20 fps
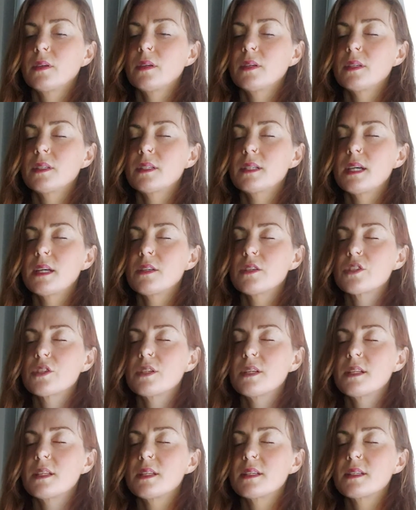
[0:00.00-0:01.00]
The tension
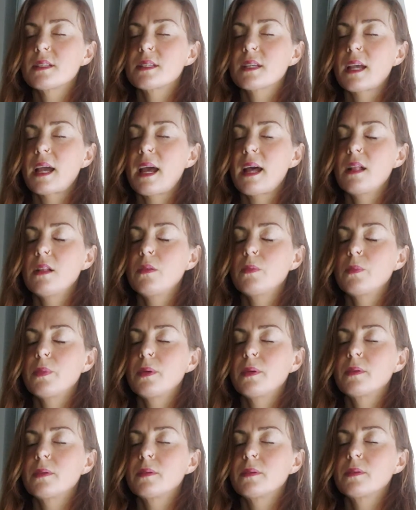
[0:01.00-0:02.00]
in the scalp,
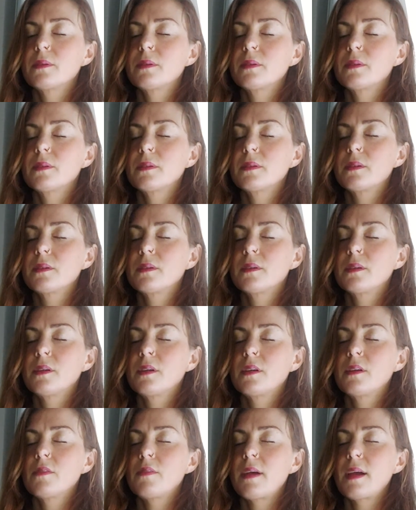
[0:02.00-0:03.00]

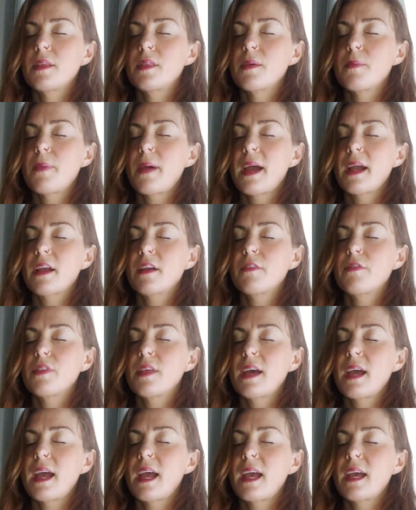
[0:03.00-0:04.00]
around the back of the
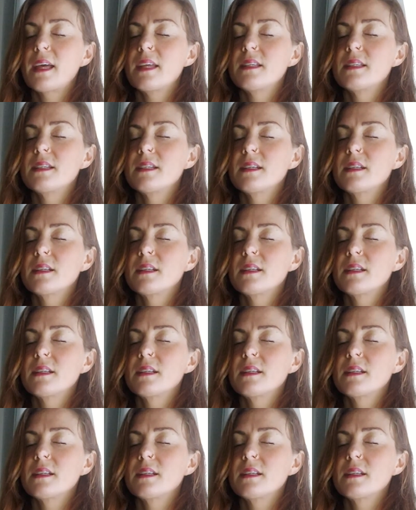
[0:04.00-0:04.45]
head